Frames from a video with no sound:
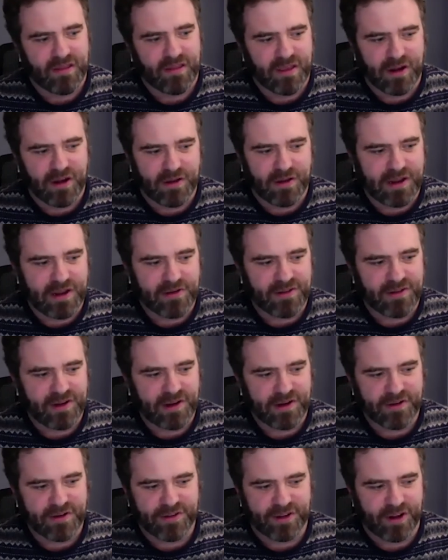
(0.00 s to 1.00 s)
years
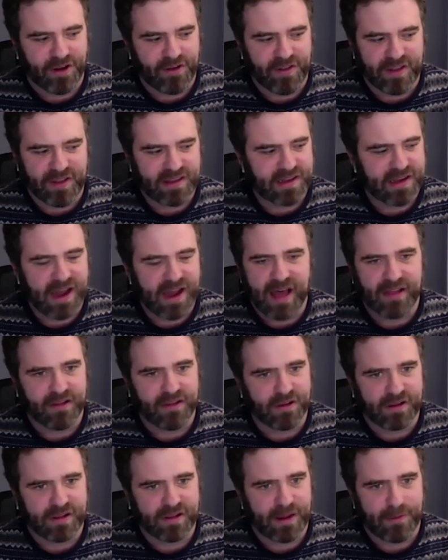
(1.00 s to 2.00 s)
and years ago that did not
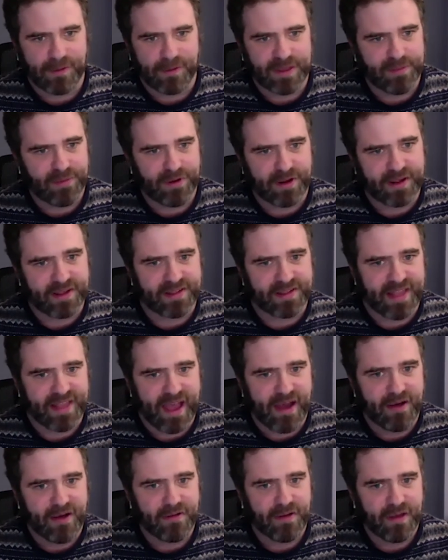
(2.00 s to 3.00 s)
look like what the book is
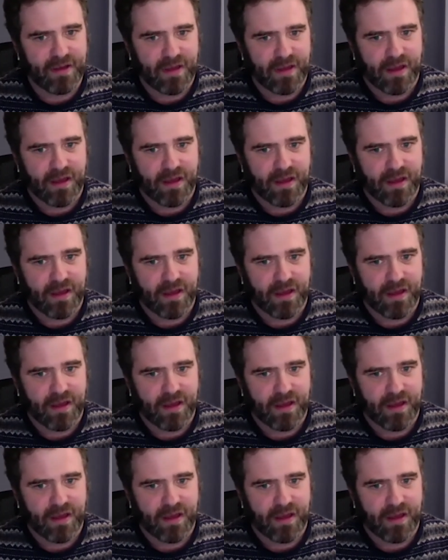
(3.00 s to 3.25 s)
now.